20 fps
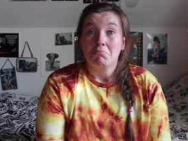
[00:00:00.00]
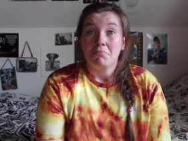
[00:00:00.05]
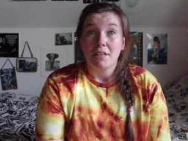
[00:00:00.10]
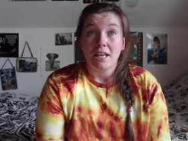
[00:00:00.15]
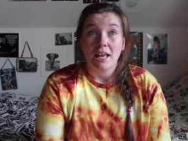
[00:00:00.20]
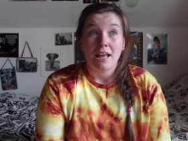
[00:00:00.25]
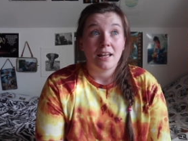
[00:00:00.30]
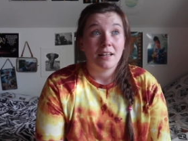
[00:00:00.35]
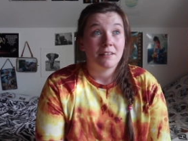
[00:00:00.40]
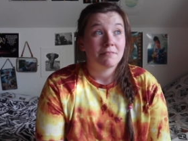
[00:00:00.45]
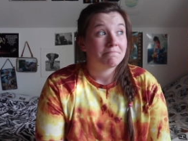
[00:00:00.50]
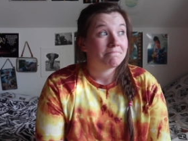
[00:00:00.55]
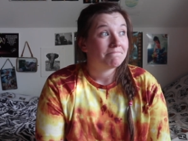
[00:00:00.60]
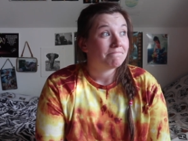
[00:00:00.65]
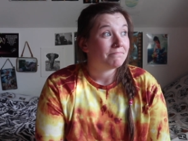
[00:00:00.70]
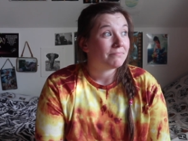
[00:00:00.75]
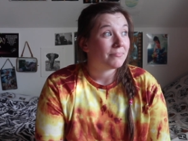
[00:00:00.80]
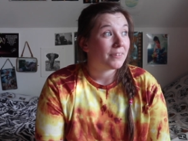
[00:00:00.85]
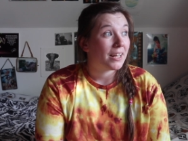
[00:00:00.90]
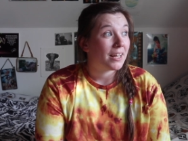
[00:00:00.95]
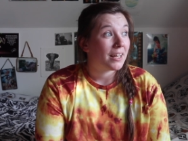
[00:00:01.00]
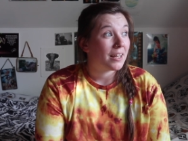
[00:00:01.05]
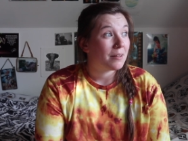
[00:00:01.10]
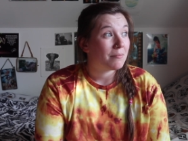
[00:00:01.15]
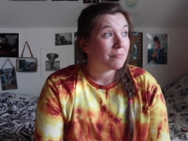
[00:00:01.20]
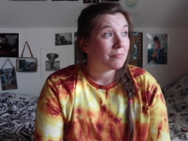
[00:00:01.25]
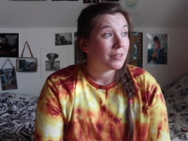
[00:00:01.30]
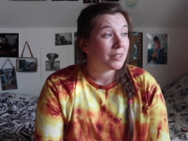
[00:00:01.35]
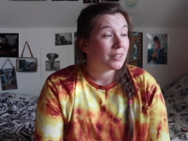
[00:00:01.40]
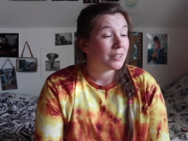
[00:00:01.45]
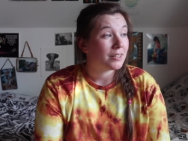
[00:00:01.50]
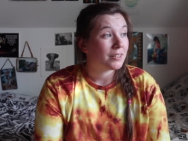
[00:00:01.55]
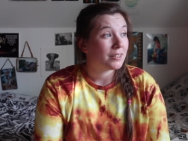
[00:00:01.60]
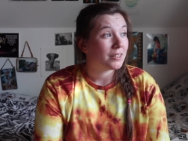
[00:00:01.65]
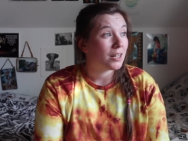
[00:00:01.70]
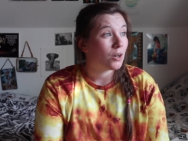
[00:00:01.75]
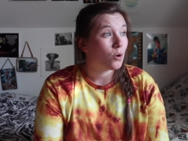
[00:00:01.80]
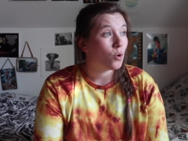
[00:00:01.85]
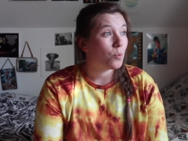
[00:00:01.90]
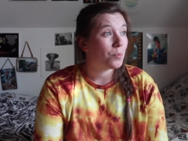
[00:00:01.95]
Yeah, um,
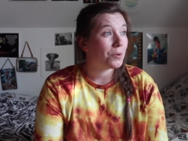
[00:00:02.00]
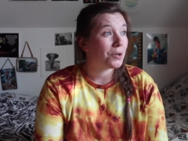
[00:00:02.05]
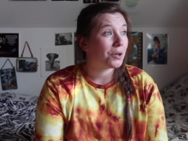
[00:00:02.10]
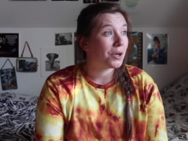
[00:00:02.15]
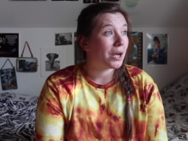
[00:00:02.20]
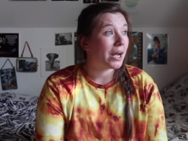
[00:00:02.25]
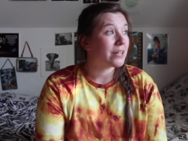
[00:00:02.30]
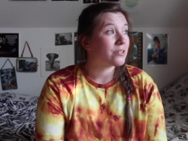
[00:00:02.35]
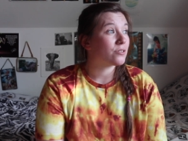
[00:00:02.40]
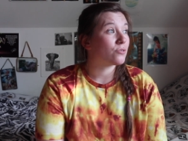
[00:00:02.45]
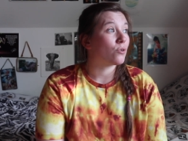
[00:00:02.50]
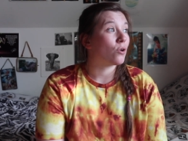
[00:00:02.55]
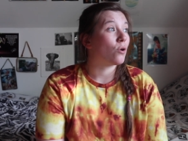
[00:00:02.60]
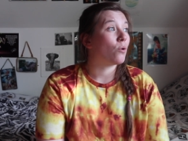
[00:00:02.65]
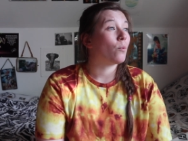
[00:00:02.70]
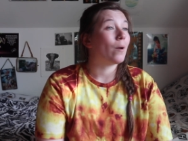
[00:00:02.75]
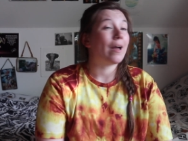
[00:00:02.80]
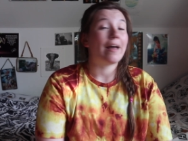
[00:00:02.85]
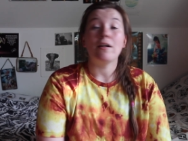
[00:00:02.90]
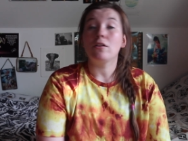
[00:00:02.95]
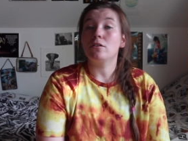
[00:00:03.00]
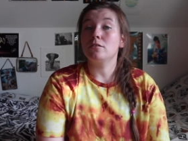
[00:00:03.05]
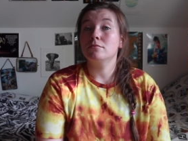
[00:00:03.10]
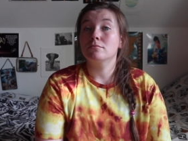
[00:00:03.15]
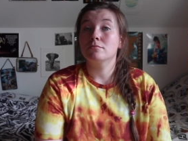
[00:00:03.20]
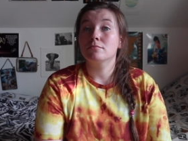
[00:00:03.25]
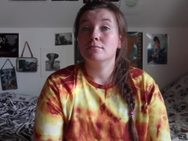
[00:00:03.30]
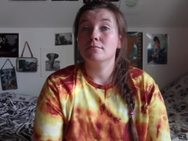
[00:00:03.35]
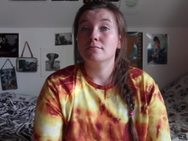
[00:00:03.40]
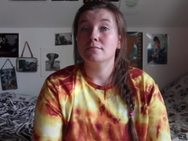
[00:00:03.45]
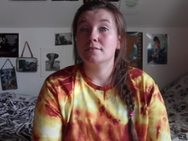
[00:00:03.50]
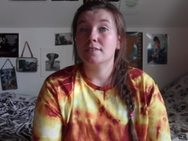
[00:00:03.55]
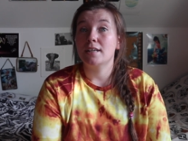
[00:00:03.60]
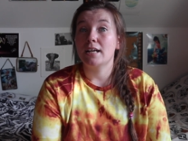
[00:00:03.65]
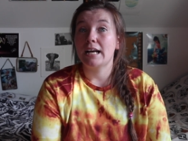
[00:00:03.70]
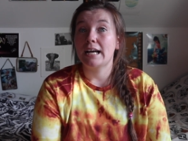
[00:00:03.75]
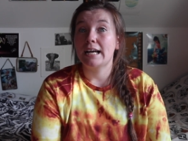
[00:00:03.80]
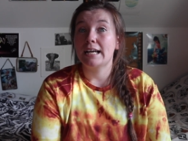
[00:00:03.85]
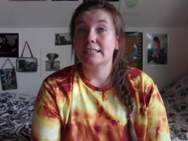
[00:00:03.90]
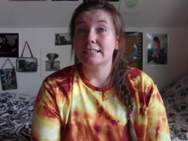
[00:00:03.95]
I hope you guys are all well,
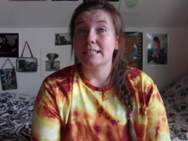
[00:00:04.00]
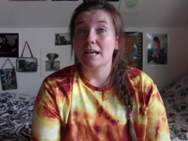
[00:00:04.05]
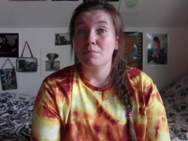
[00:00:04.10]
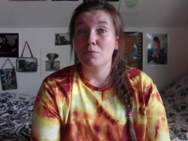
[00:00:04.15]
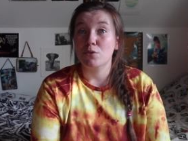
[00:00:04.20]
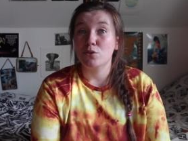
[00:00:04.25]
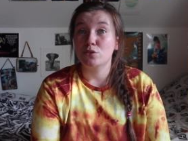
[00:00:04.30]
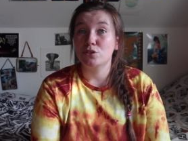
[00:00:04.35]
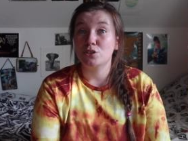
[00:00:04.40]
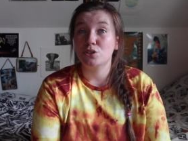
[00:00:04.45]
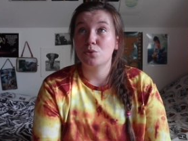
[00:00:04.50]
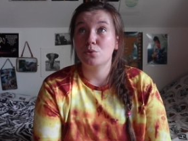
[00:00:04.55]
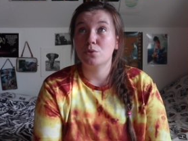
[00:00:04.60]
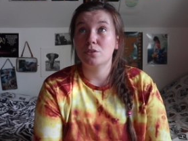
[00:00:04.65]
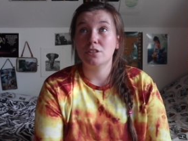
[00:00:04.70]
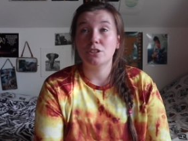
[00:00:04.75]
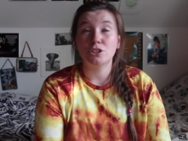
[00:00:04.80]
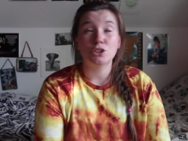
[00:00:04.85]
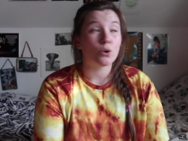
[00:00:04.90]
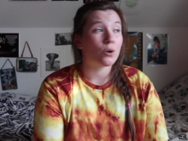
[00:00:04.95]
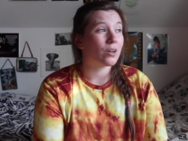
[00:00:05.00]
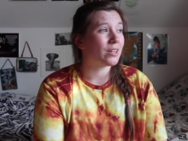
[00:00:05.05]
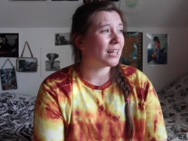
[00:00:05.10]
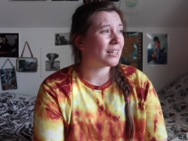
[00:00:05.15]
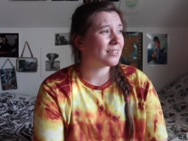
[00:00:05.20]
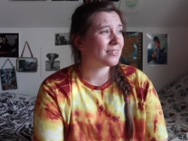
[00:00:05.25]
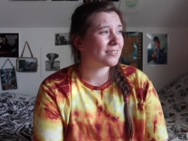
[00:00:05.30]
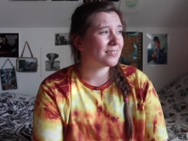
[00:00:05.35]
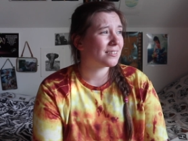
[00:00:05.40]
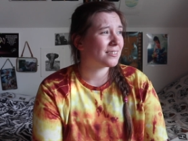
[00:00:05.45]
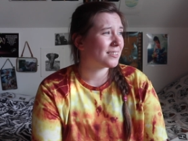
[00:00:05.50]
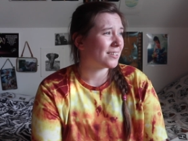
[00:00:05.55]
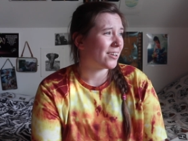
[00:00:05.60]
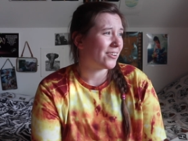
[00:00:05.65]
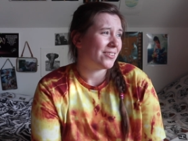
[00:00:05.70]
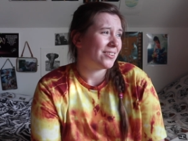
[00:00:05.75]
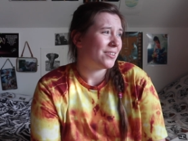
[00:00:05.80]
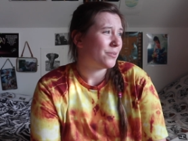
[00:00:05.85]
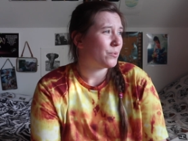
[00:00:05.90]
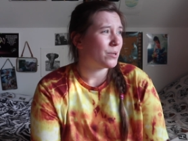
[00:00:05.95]
and I'm going to go and enjoy this
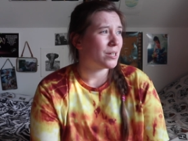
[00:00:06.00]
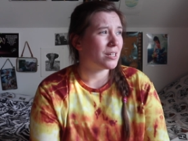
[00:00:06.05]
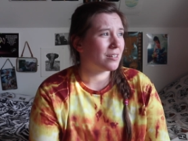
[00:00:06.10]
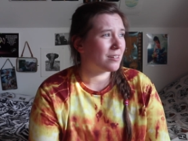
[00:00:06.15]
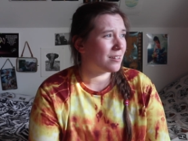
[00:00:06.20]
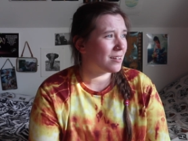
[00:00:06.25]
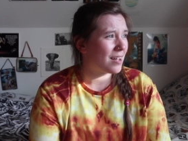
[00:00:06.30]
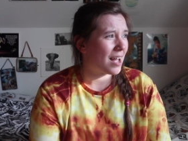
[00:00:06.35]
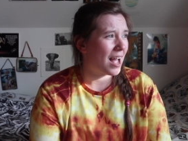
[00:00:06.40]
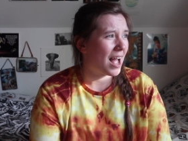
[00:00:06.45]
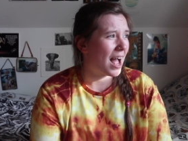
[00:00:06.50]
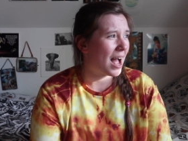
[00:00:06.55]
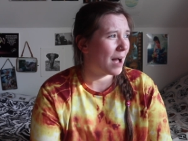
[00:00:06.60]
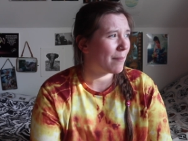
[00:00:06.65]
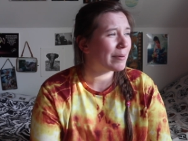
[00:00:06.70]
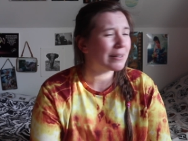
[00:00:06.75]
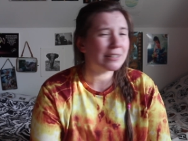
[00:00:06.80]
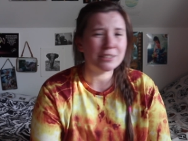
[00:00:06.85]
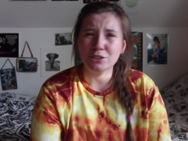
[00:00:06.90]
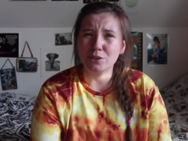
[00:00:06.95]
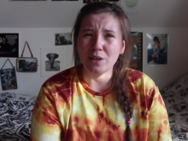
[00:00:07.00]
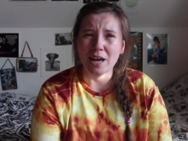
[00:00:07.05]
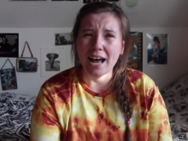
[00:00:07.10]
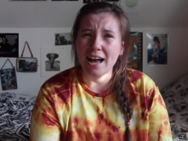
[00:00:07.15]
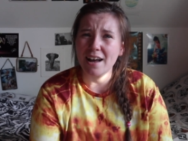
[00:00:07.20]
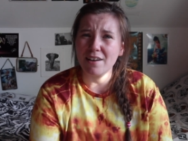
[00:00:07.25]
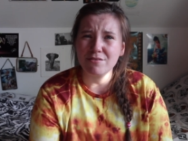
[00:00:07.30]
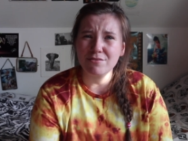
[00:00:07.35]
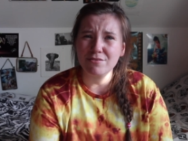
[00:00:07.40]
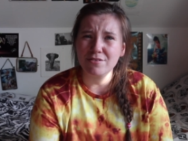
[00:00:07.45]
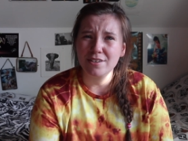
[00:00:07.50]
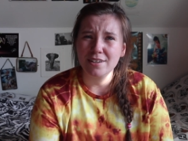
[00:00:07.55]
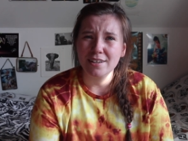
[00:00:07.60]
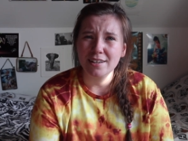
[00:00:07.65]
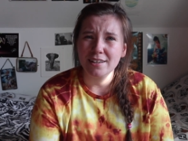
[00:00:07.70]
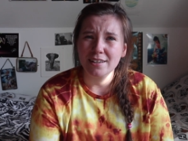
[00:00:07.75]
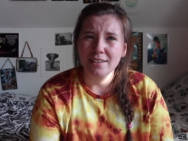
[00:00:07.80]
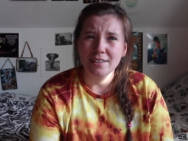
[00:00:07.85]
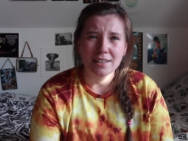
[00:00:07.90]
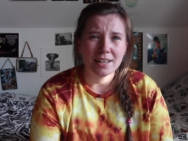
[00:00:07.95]
sun that we happen to have.
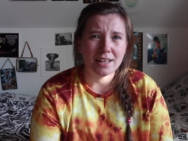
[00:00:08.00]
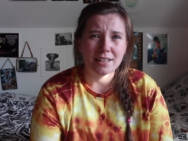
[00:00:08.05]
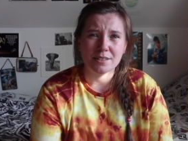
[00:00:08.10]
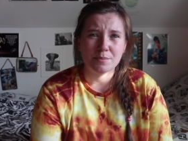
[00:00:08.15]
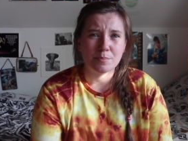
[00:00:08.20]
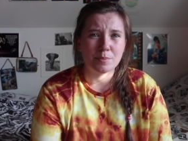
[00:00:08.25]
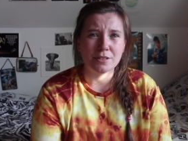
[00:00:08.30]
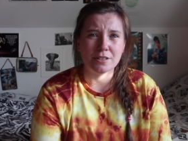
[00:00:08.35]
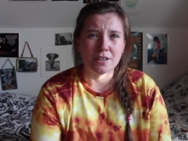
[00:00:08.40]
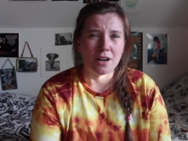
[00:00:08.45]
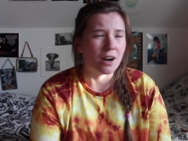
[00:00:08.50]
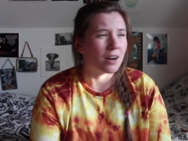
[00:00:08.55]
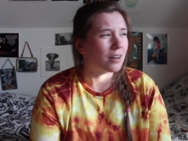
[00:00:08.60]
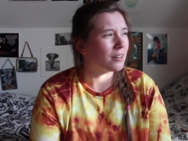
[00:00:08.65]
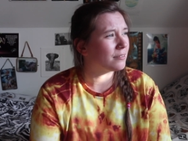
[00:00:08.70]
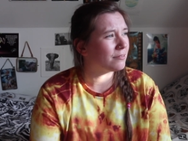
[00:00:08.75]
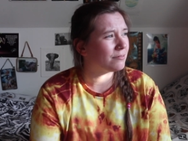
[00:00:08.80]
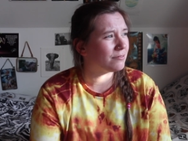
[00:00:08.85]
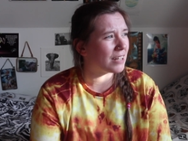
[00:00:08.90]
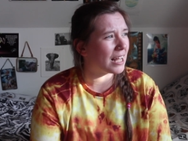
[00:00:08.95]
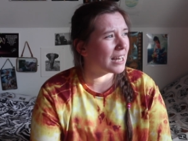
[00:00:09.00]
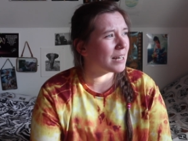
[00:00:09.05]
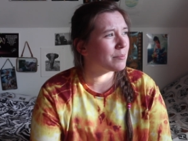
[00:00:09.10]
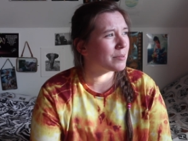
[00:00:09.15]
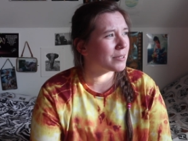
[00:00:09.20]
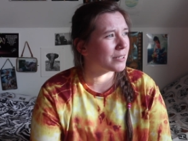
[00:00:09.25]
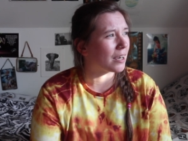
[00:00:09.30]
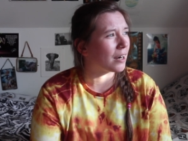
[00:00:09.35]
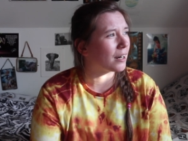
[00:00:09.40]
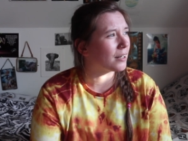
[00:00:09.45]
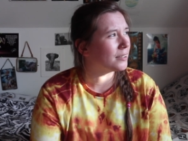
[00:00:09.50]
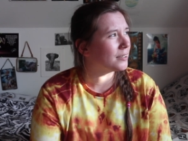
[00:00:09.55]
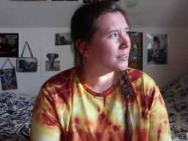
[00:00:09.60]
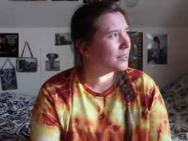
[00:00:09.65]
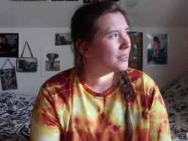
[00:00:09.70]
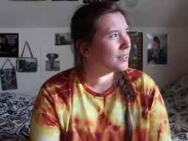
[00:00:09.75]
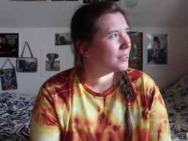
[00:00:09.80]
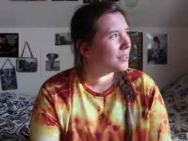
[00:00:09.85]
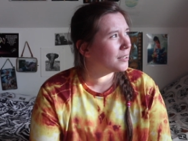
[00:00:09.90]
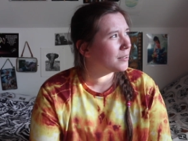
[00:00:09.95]
It's bizarre, very bizarre.
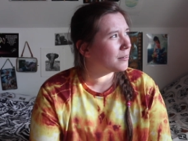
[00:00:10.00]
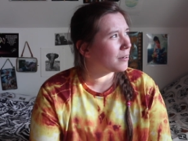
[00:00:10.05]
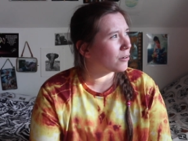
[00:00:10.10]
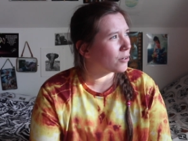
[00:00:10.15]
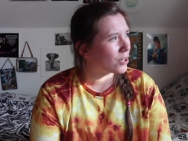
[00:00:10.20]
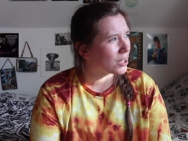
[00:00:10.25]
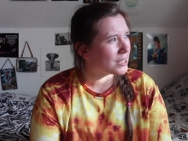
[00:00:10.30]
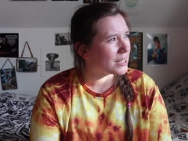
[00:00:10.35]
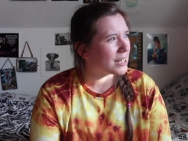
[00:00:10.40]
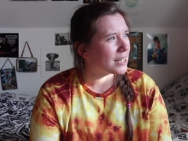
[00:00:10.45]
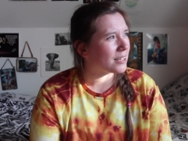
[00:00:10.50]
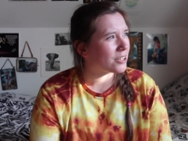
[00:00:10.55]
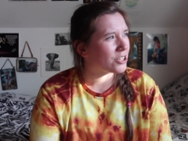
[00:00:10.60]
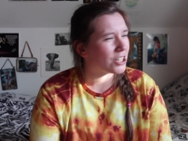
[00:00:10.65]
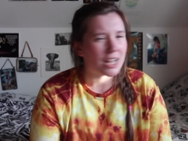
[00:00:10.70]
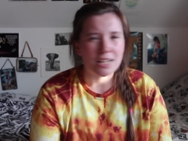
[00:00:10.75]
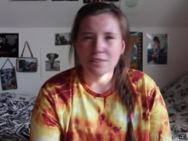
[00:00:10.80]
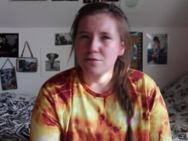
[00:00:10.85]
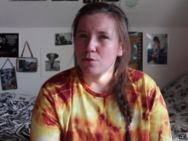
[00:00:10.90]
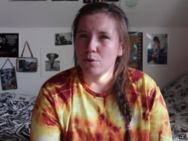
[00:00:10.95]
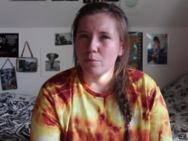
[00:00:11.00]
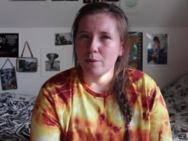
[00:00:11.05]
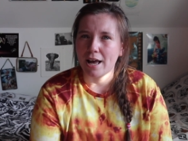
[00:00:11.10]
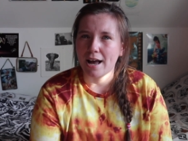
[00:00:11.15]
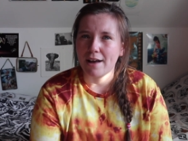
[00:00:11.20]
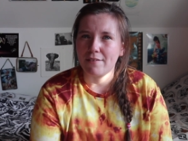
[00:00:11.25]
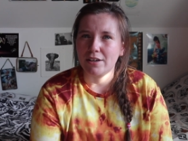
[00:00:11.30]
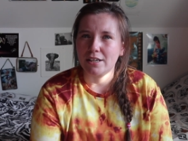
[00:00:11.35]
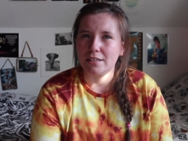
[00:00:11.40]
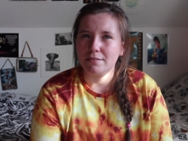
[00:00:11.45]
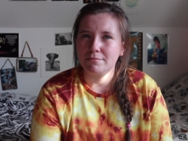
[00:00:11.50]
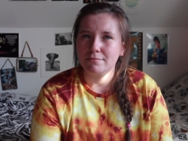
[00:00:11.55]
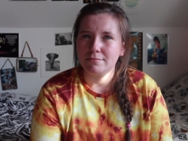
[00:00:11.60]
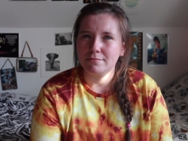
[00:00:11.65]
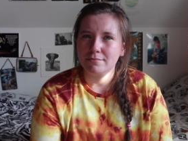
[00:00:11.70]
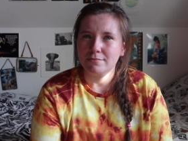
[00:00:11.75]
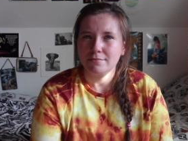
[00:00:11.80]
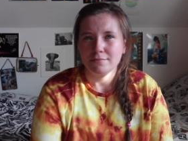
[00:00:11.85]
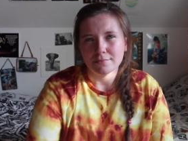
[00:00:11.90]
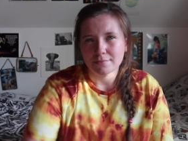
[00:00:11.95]
I'm going to take the chance while we have it.
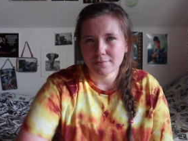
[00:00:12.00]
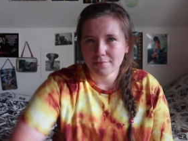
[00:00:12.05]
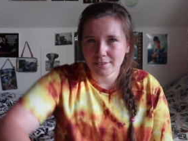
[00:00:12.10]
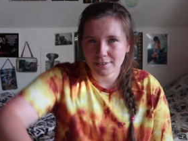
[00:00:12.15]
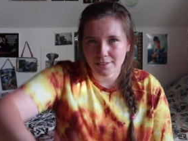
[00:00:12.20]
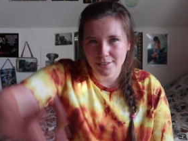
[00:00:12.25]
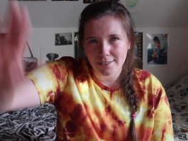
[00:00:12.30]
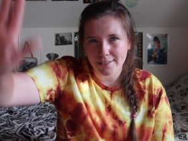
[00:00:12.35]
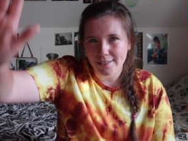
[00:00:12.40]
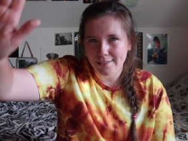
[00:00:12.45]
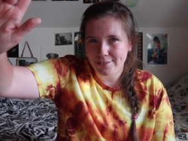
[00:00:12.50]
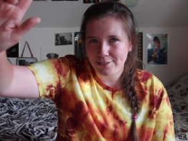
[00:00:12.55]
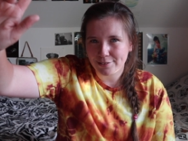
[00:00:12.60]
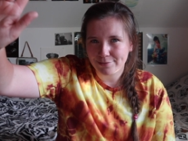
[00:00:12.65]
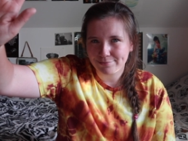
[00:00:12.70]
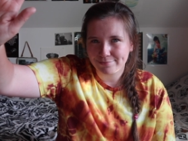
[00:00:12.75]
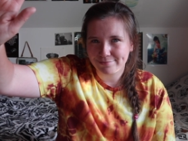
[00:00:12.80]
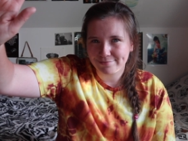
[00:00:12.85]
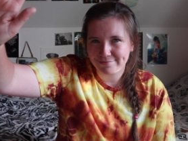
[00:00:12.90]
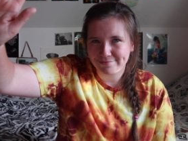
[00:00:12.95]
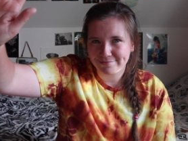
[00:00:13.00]
See you later.